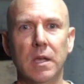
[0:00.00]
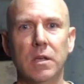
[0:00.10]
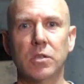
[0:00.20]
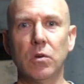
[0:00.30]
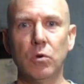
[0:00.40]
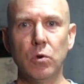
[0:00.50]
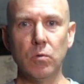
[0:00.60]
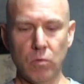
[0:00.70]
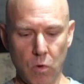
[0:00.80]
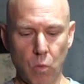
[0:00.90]
So
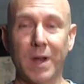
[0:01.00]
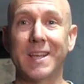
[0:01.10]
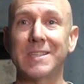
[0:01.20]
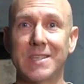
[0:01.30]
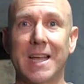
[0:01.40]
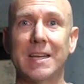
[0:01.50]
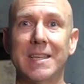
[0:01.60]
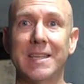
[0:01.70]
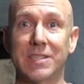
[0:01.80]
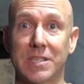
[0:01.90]
who or what
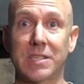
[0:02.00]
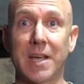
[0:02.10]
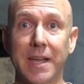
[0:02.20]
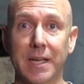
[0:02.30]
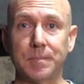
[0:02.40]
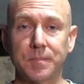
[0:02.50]
exactly is Saiga?